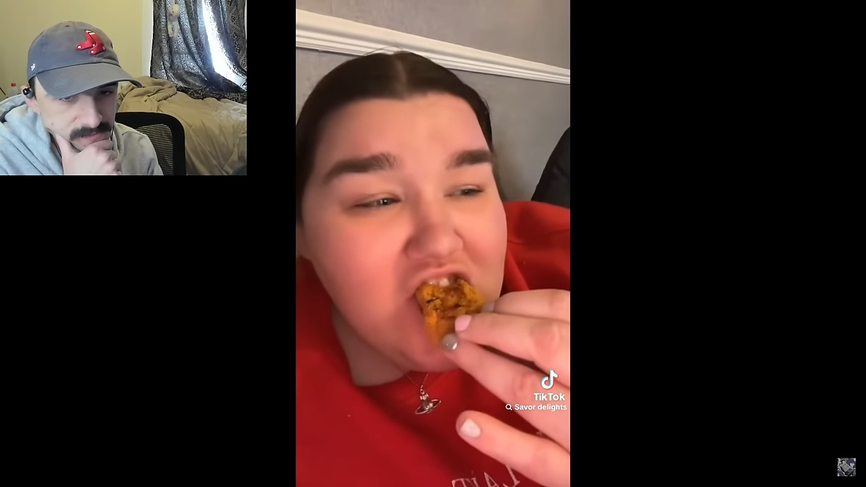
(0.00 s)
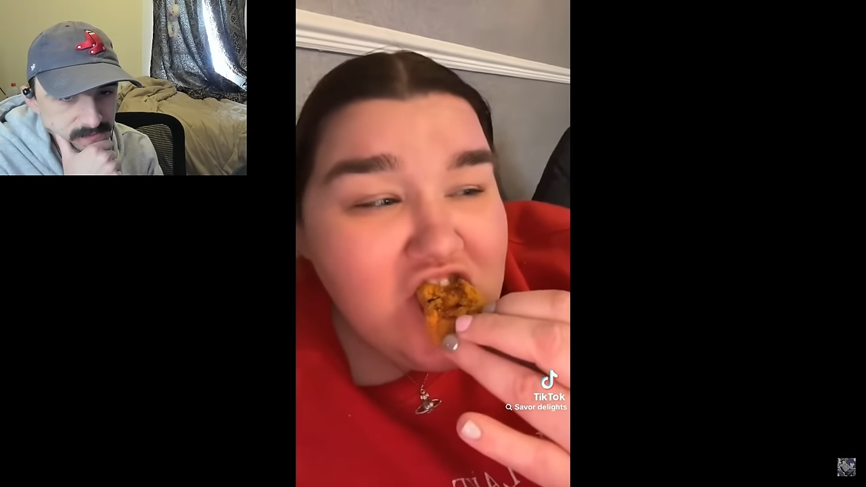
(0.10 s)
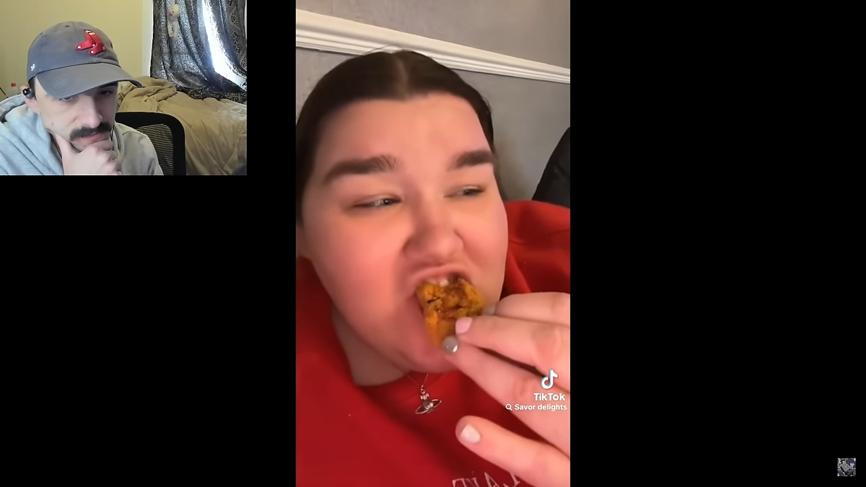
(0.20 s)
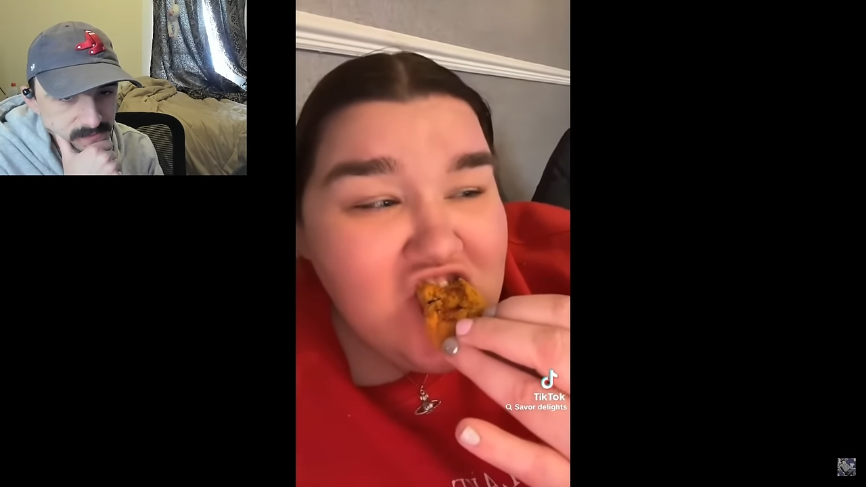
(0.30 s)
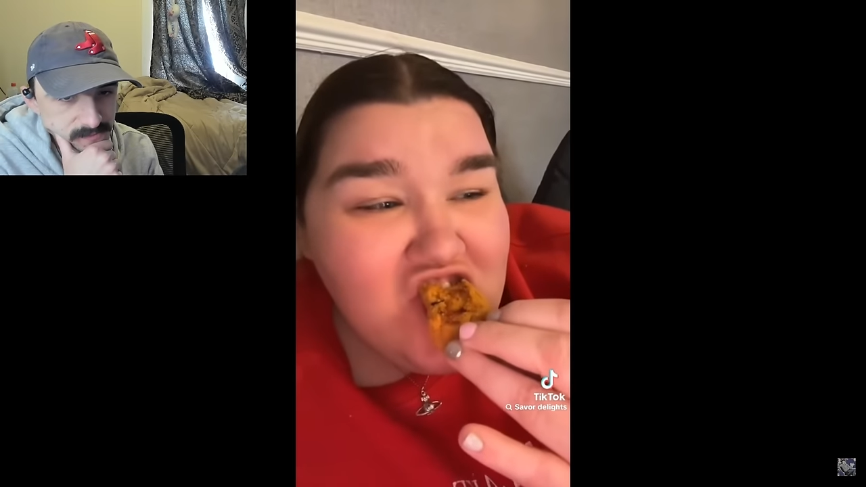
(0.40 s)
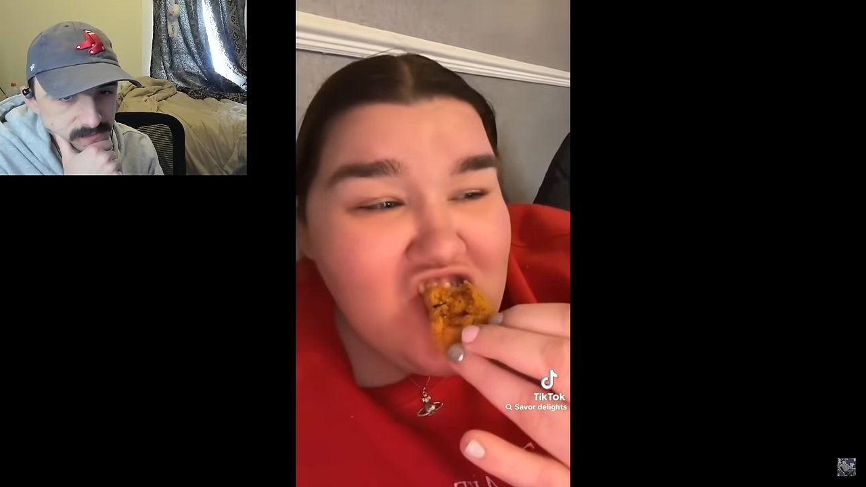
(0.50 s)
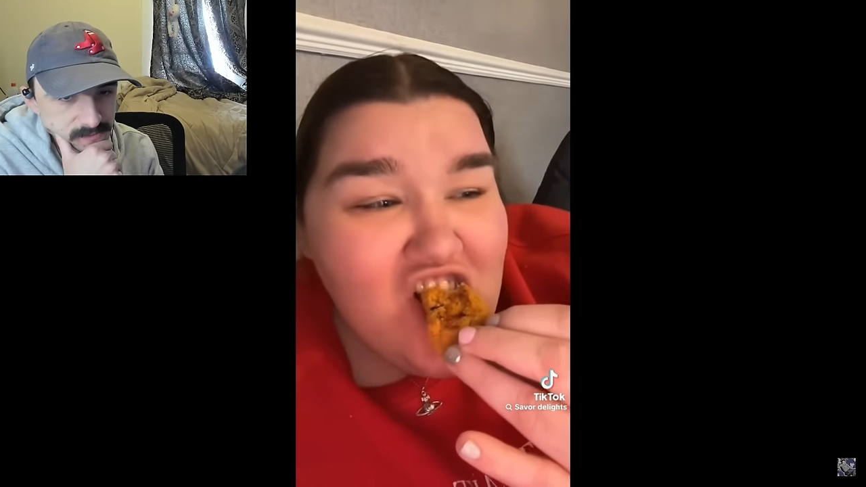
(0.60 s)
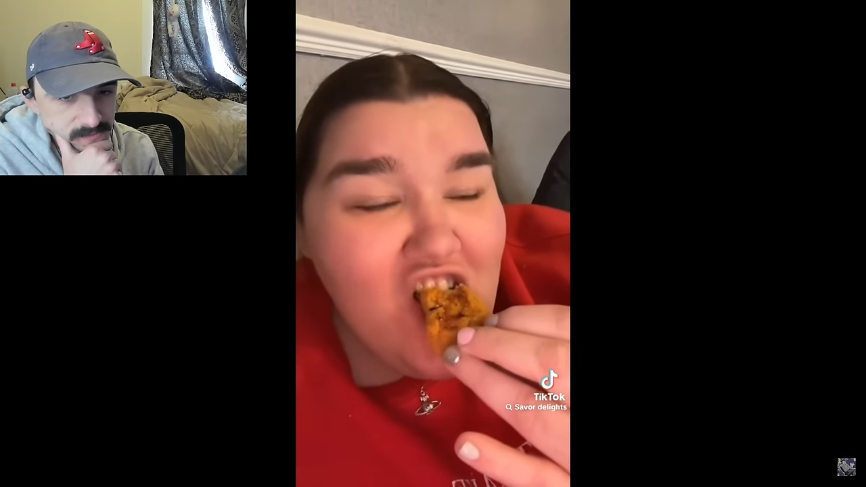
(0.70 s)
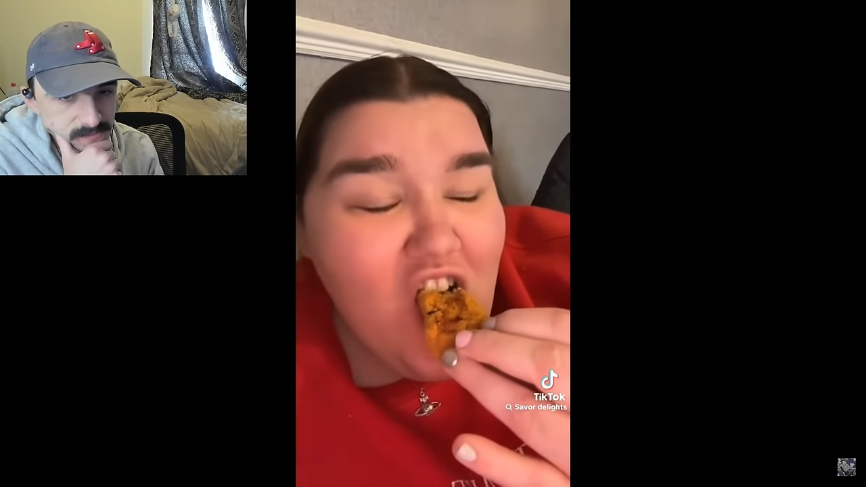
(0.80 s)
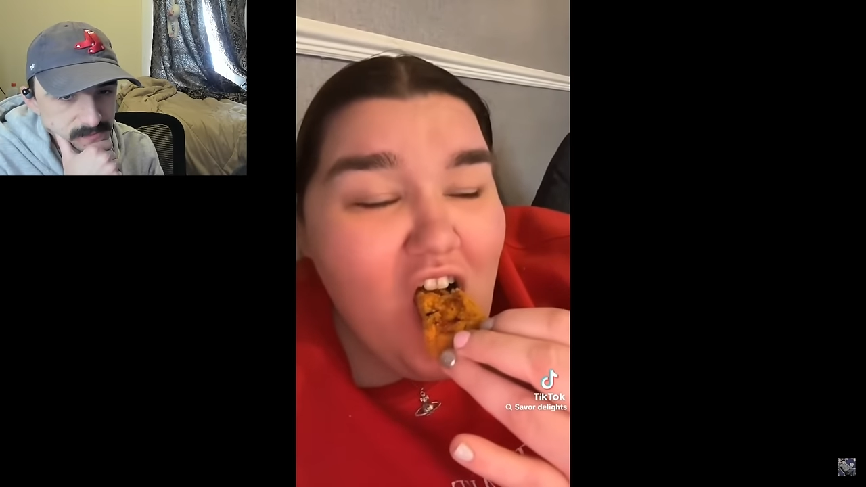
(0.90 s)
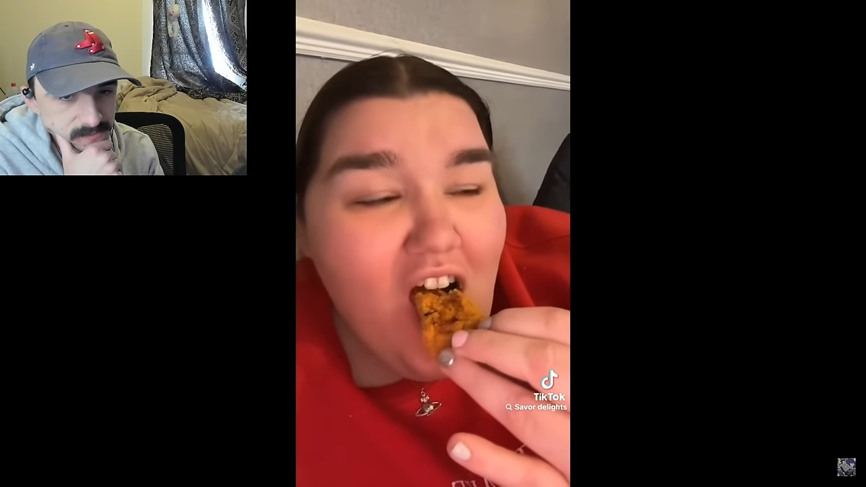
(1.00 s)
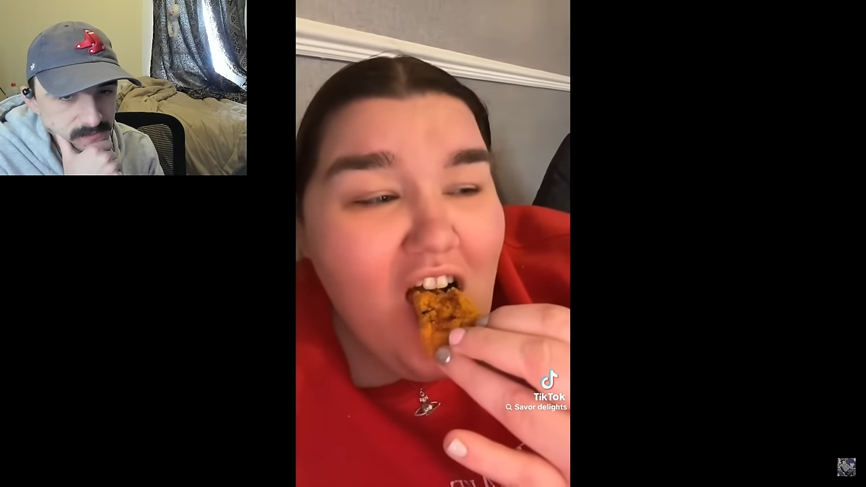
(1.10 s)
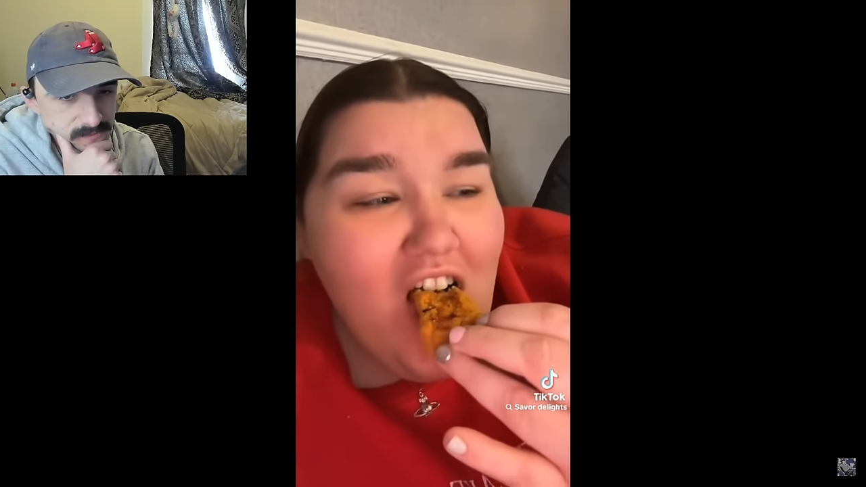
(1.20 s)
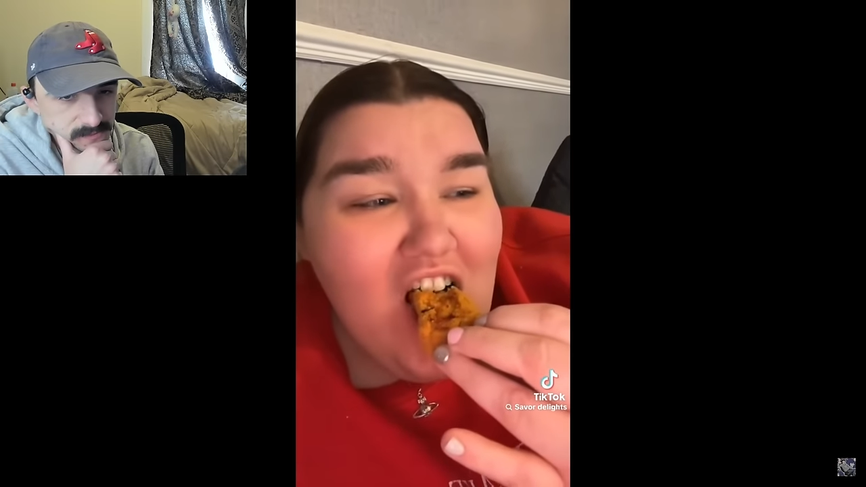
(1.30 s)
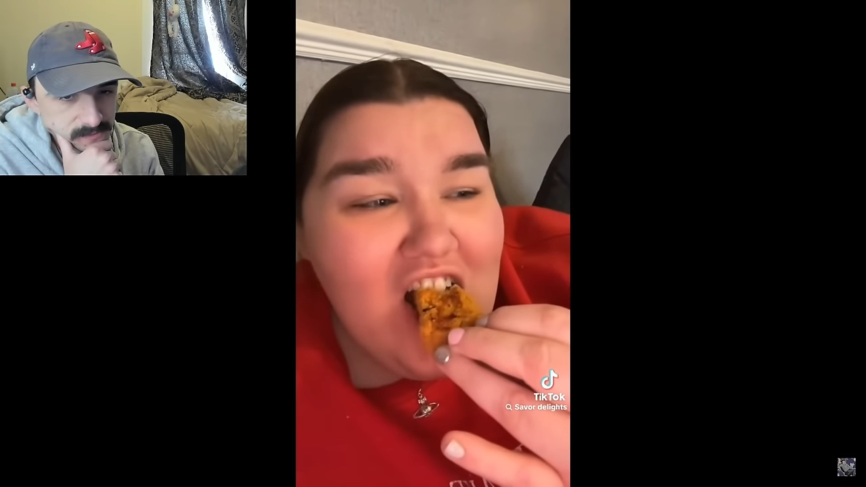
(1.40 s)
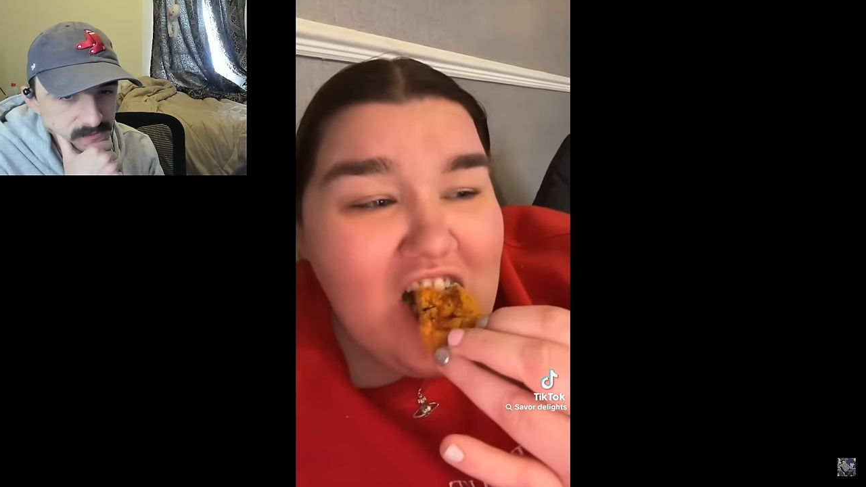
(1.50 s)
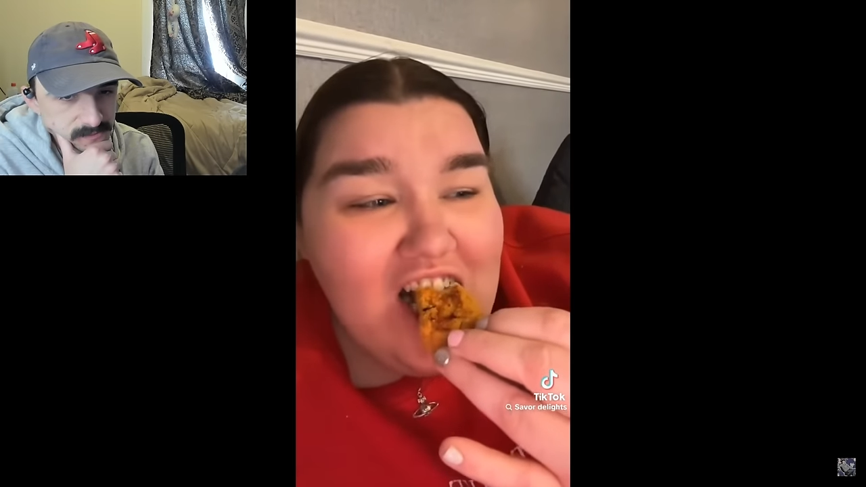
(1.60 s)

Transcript: these fries to go.